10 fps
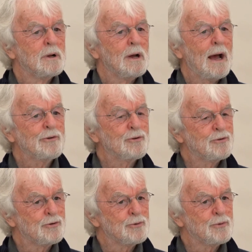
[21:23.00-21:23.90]

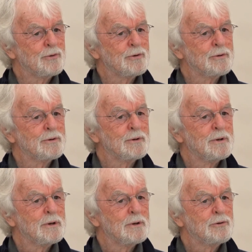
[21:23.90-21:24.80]
attitude
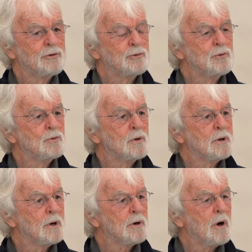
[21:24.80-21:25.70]
to
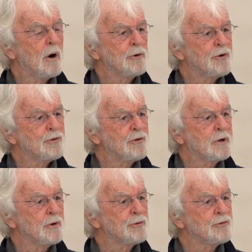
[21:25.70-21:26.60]
artistic
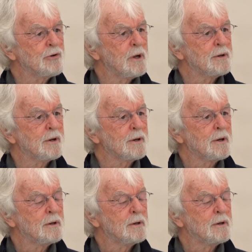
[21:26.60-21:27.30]
understanding.